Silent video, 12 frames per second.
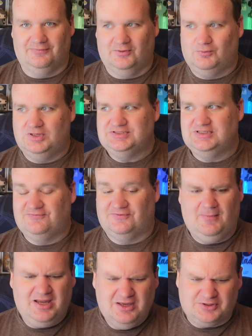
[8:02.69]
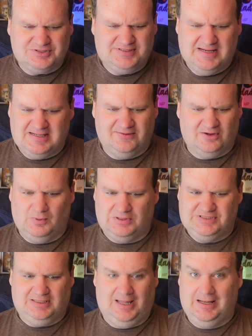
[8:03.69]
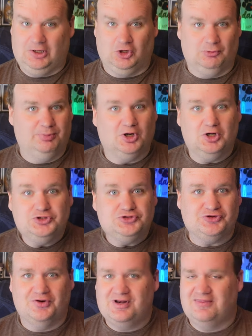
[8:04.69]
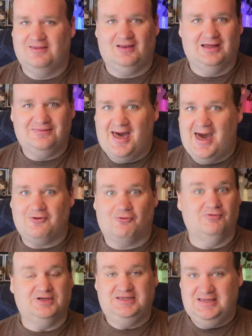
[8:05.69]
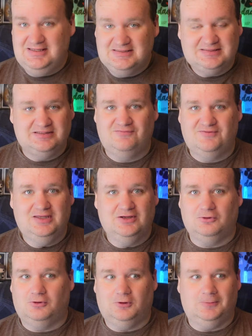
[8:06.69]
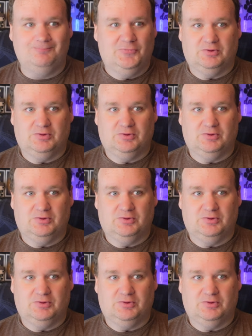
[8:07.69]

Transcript: there wasn't, from my understanding, there wasn't like her purse or anything like that, or the keys to the vehicle.